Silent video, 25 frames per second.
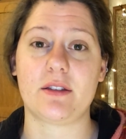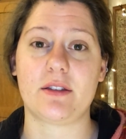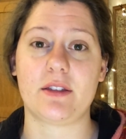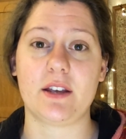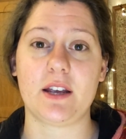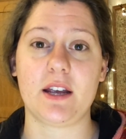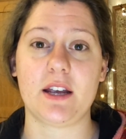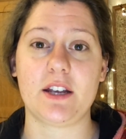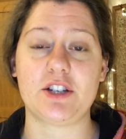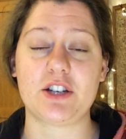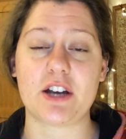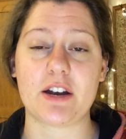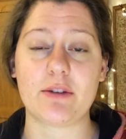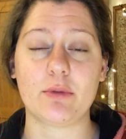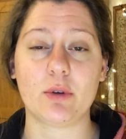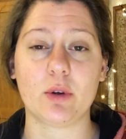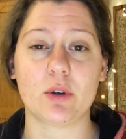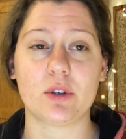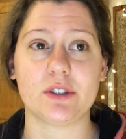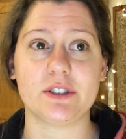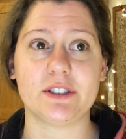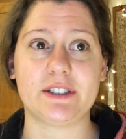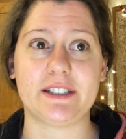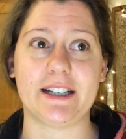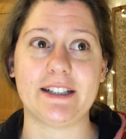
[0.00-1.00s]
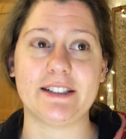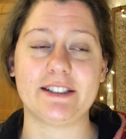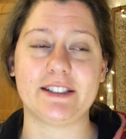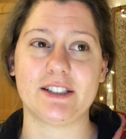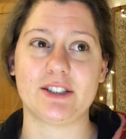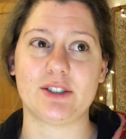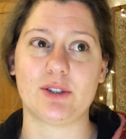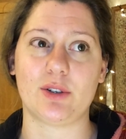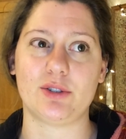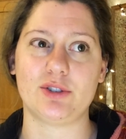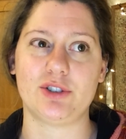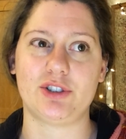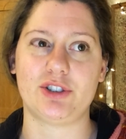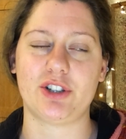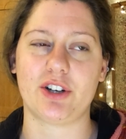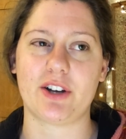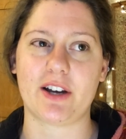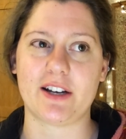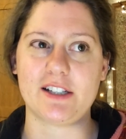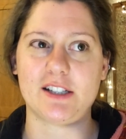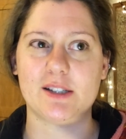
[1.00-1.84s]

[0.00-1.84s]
the general consensus on should I